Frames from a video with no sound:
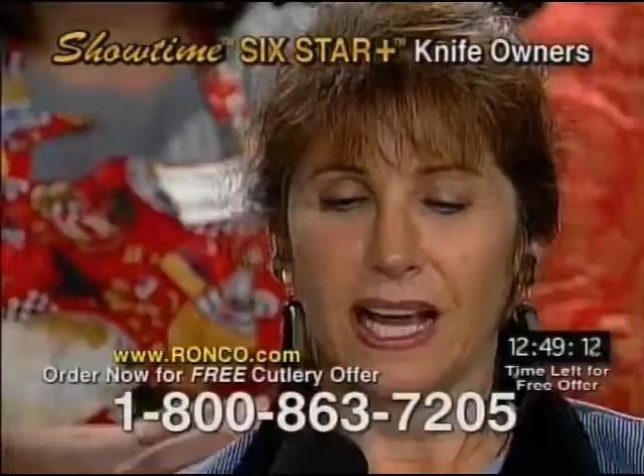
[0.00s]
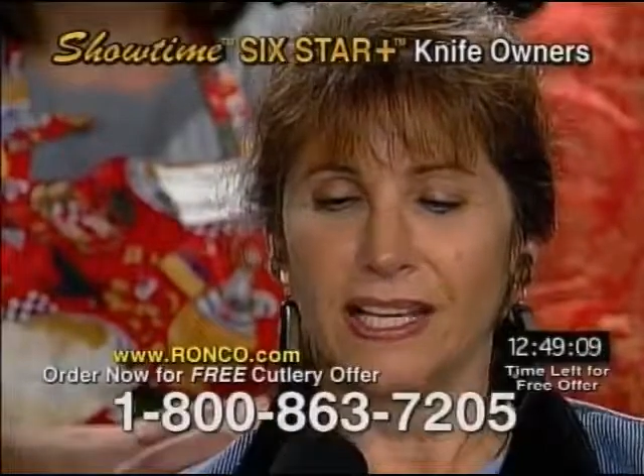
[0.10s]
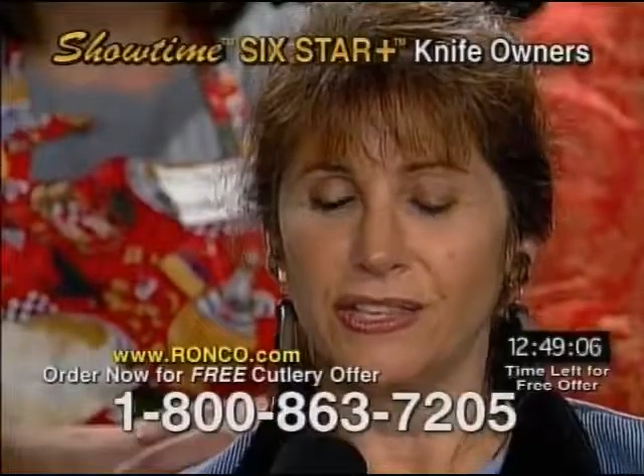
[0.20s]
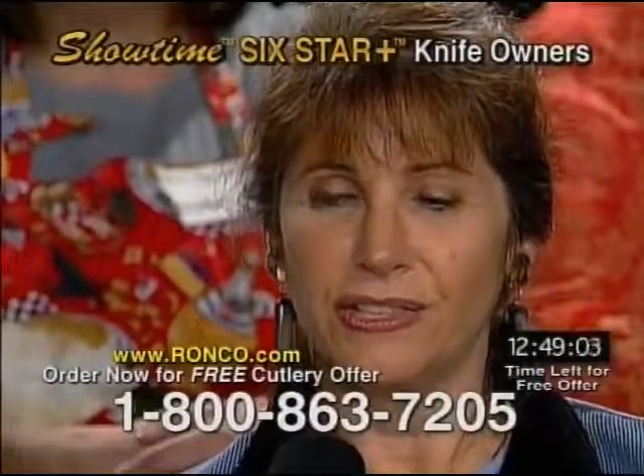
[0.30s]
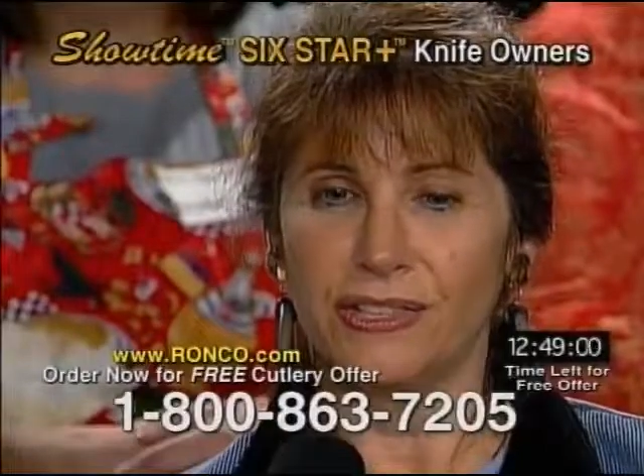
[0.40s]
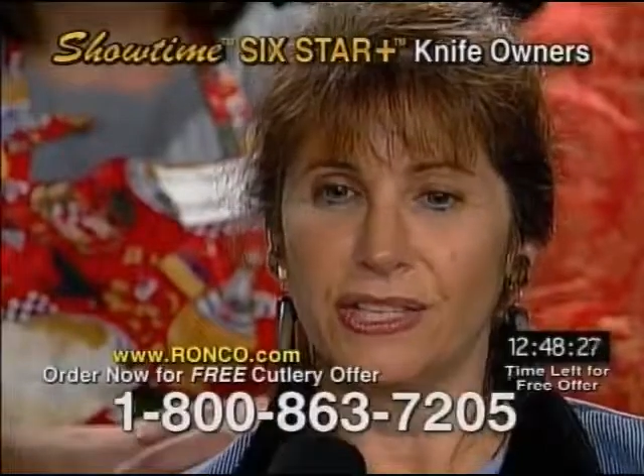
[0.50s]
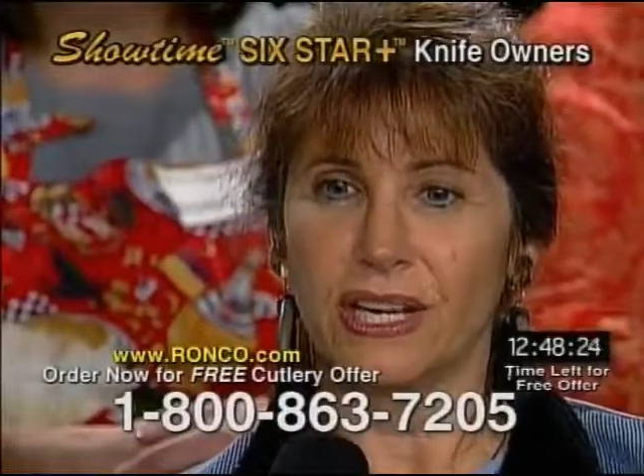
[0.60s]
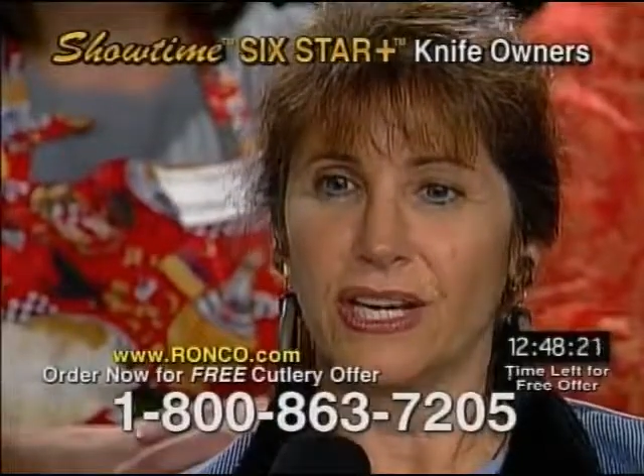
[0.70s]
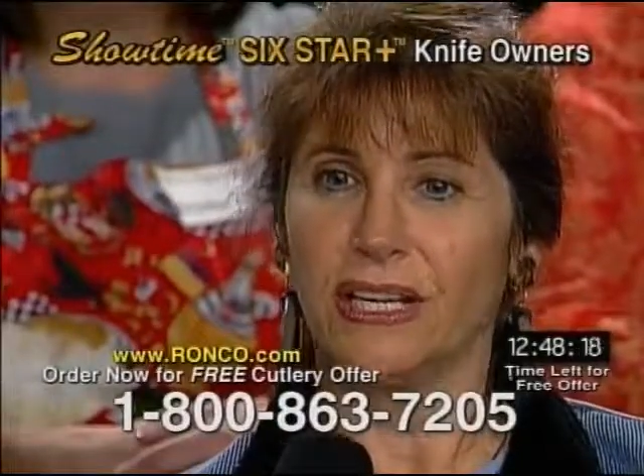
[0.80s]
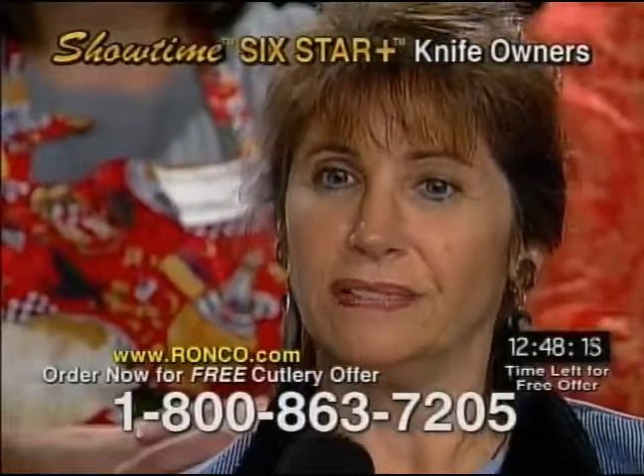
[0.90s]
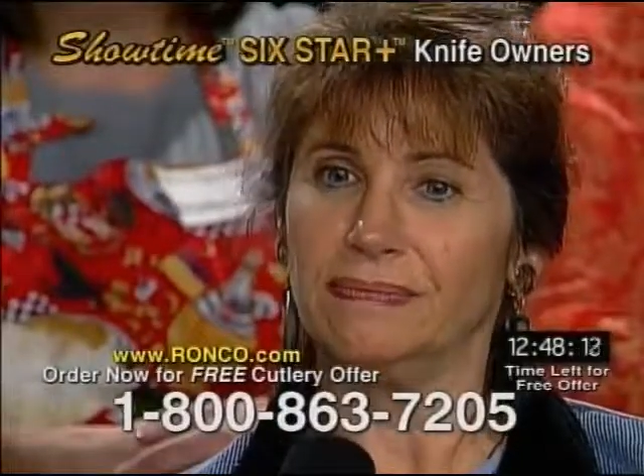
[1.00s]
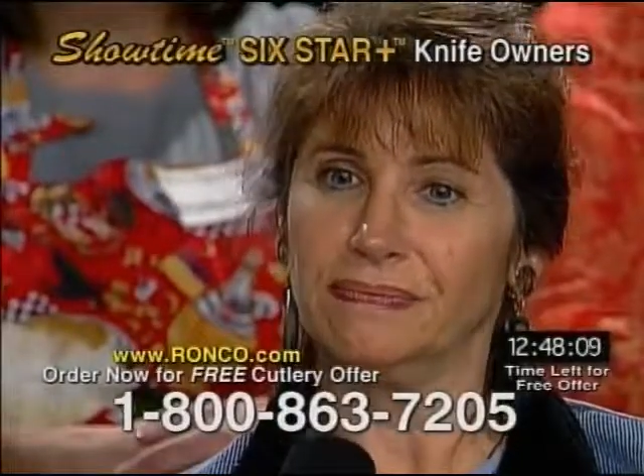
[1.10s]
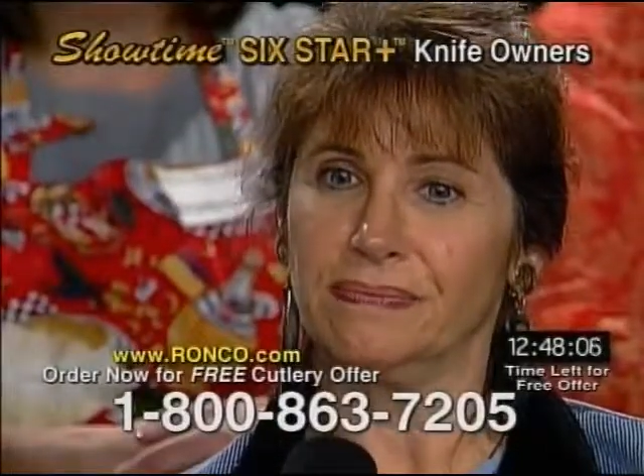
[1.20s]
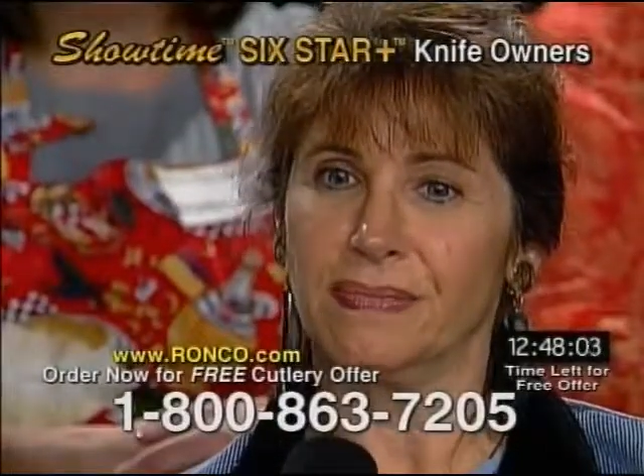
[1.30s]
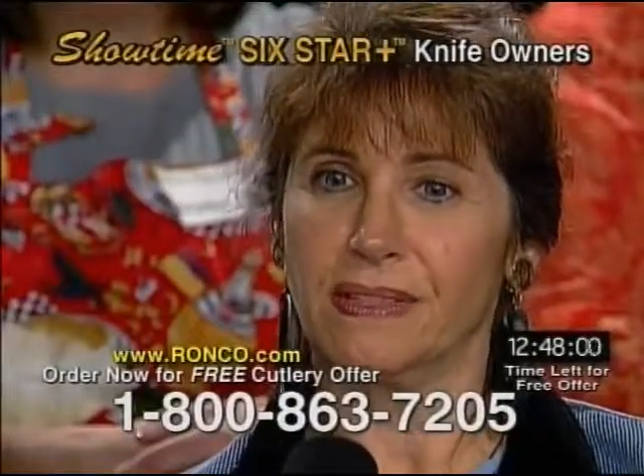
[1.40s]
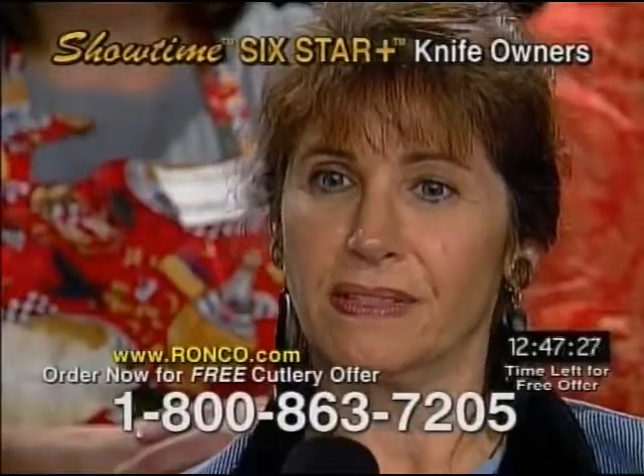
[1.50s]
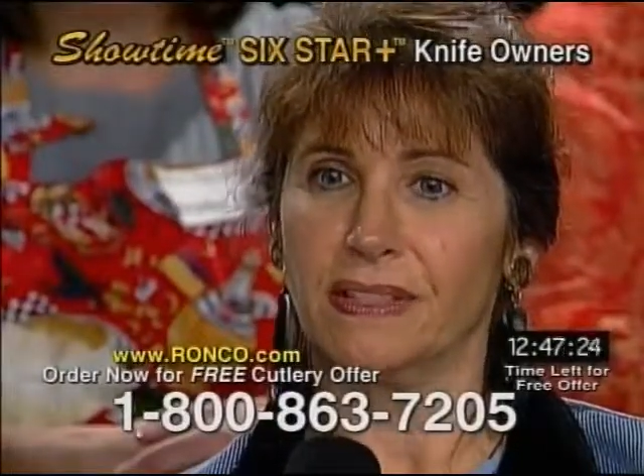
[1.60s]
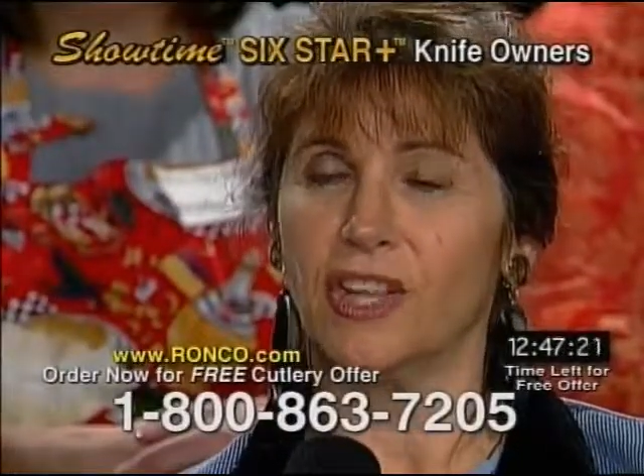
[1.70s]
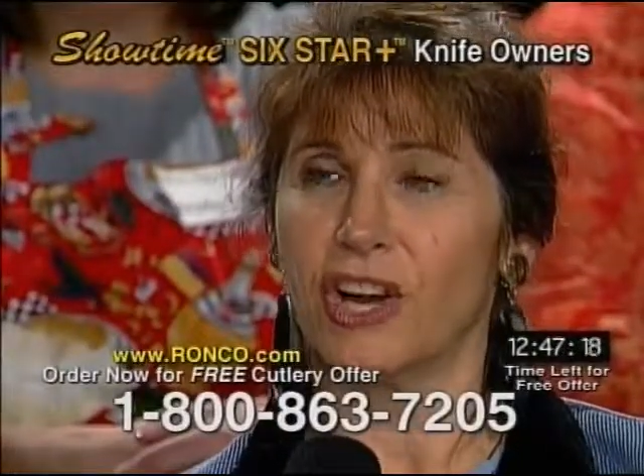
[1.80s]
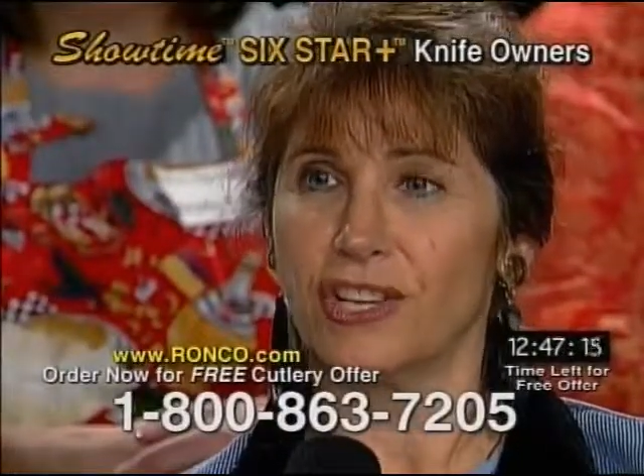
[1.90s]
I used uh,
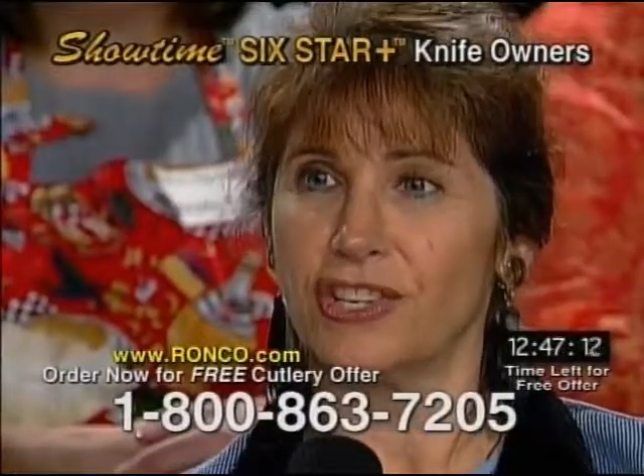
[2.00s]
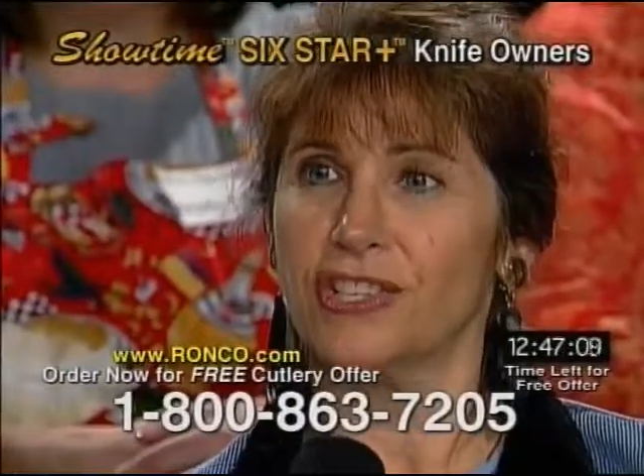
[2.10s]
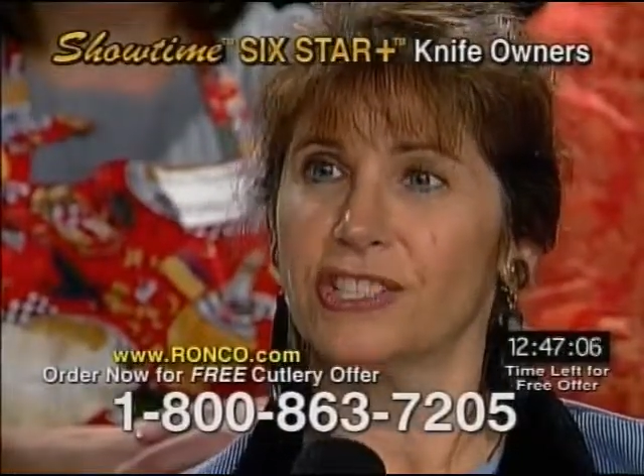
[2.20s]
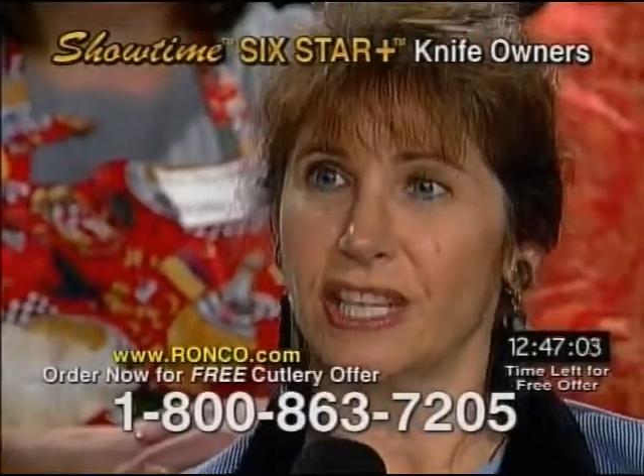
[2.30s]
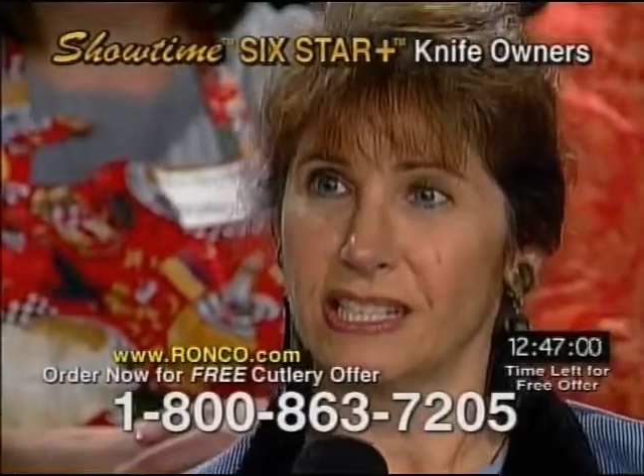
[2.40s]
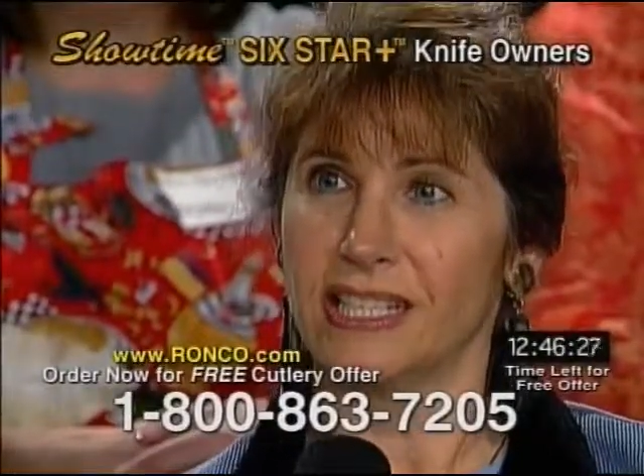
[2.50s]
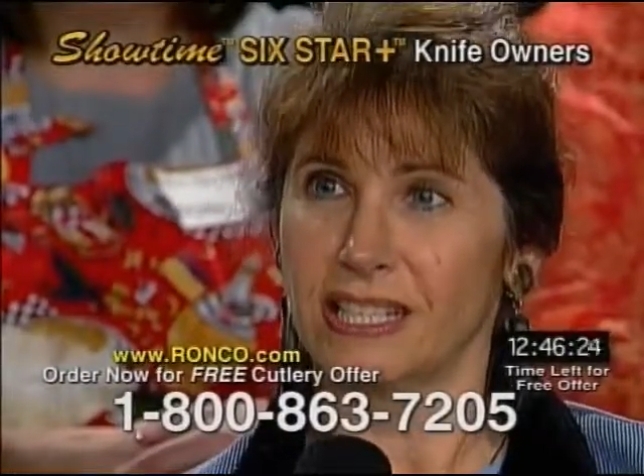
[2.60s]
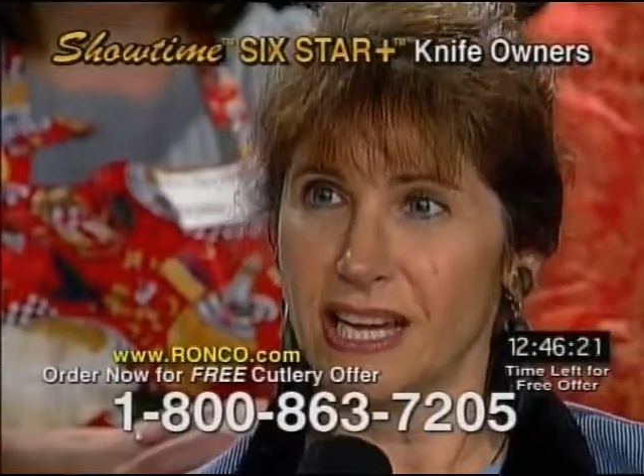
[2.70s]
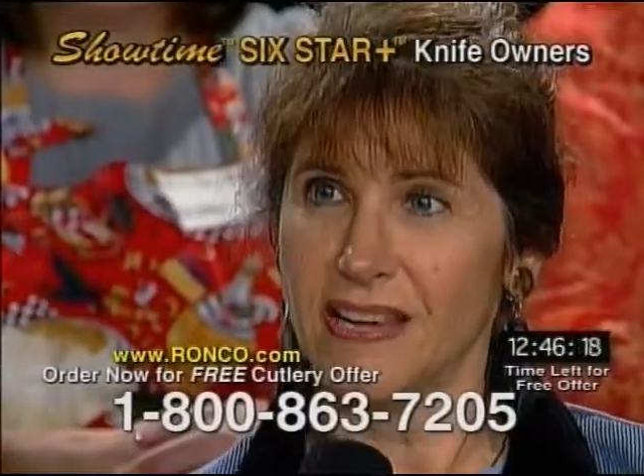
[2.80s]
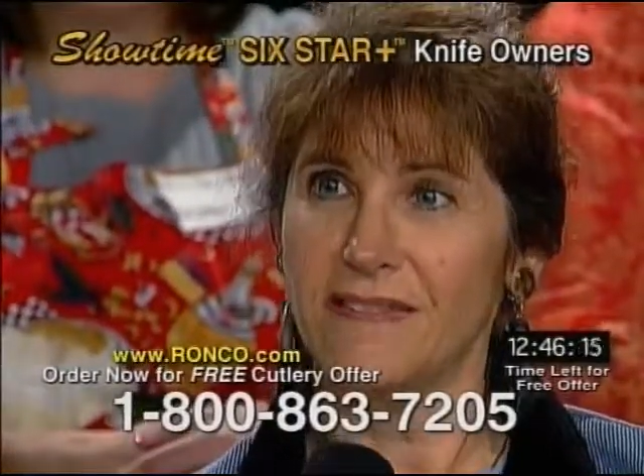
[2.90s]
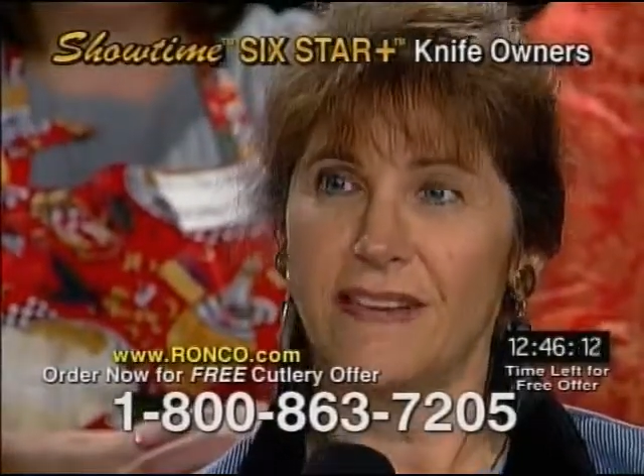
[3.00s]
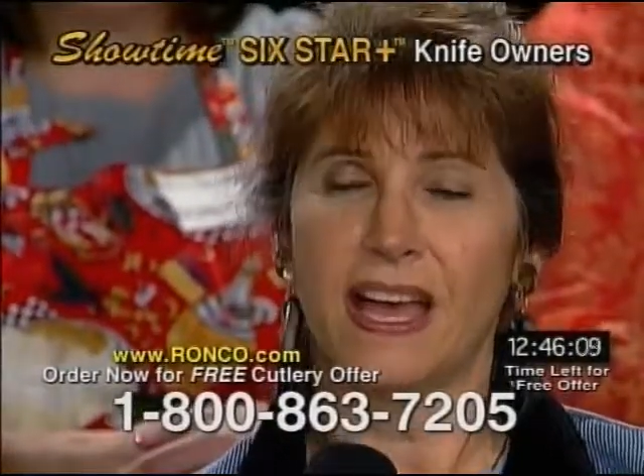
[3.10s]
the larger slicing knife